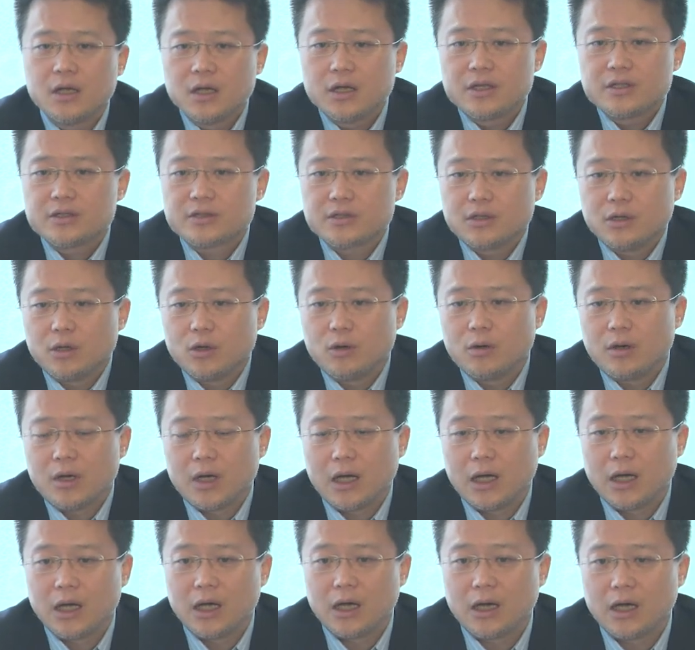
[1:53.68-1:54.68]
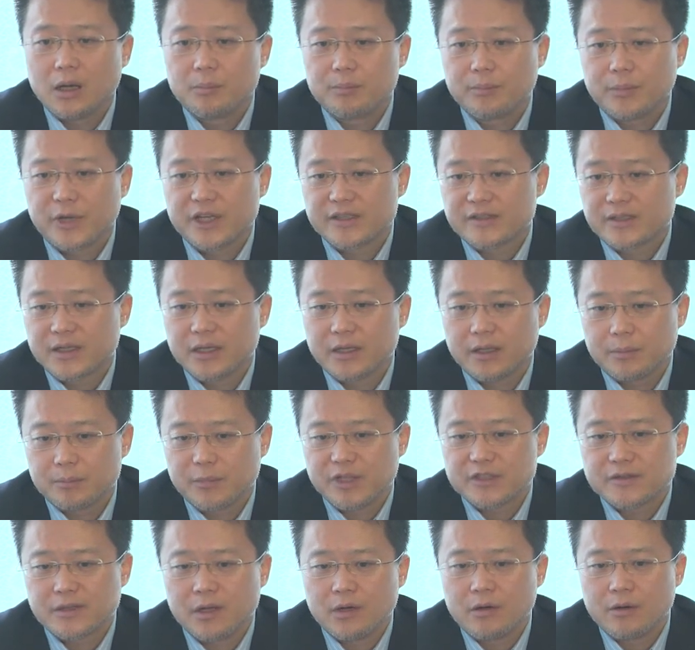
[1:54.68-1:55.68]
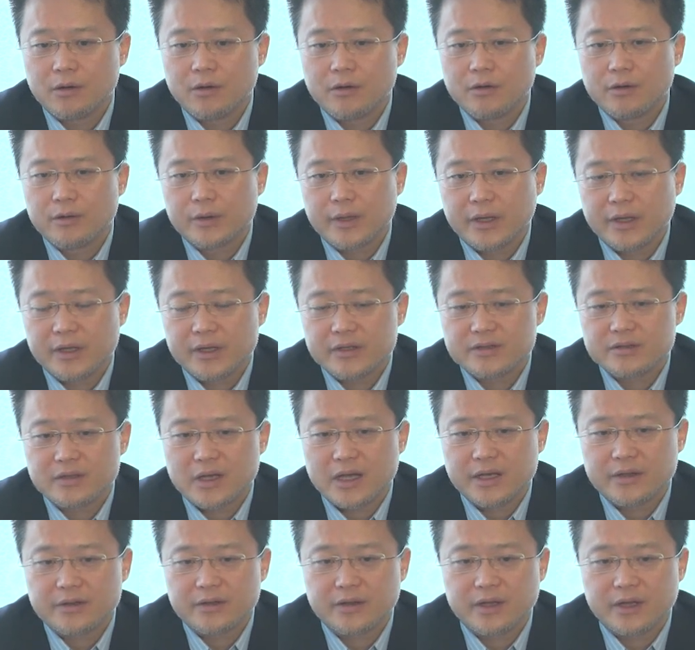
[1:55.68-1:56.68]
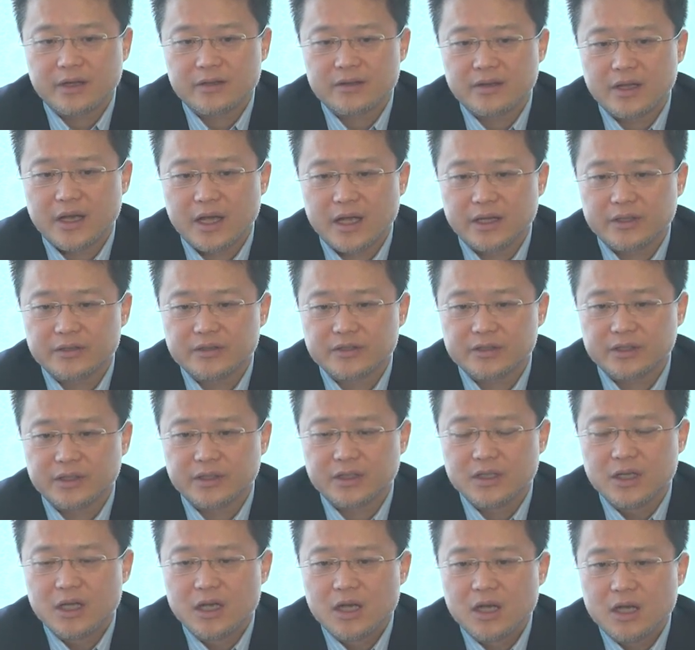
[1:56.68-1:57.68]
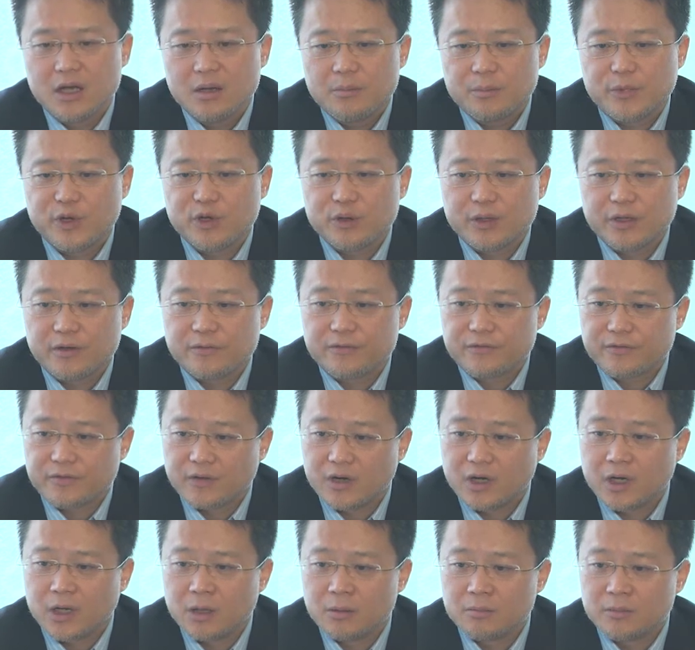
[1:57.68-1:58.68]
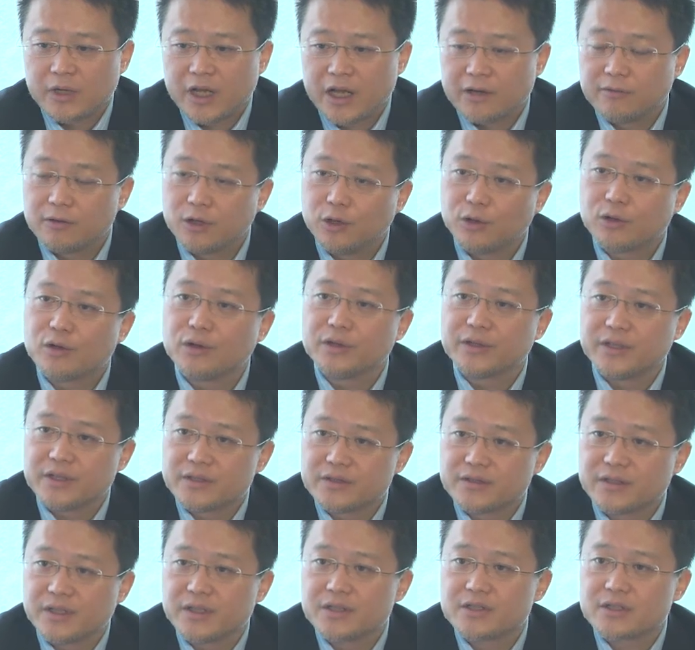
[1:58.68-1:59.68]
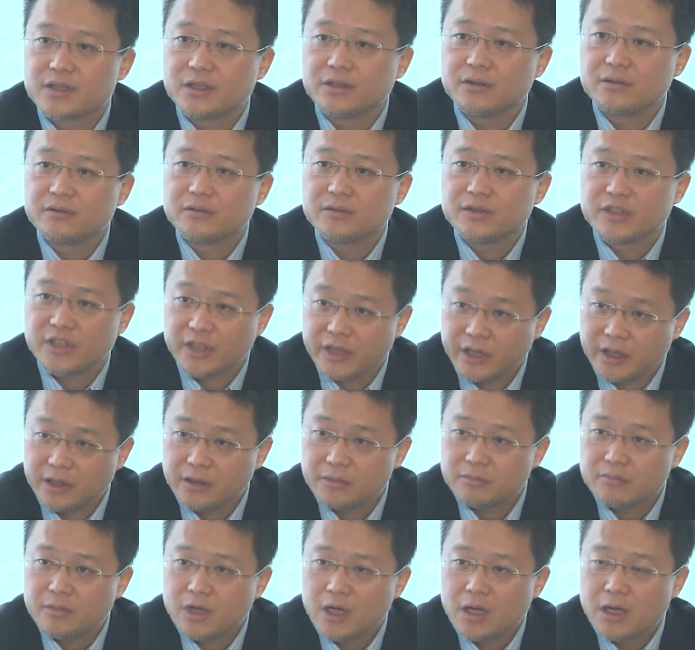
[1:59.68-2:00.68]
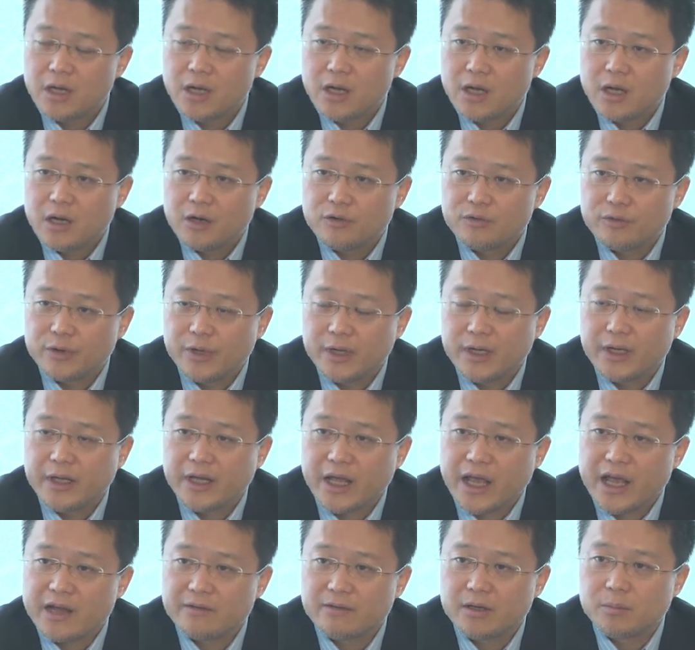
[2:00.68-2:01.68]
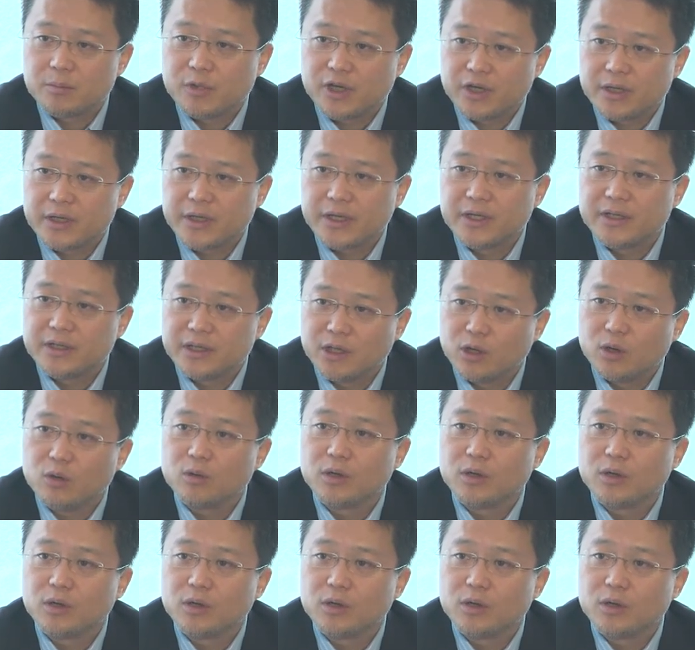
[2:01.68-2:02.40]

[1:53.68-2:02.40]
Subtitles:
So basically, based on all this, I think that build a firm, have local decision team, really everybody know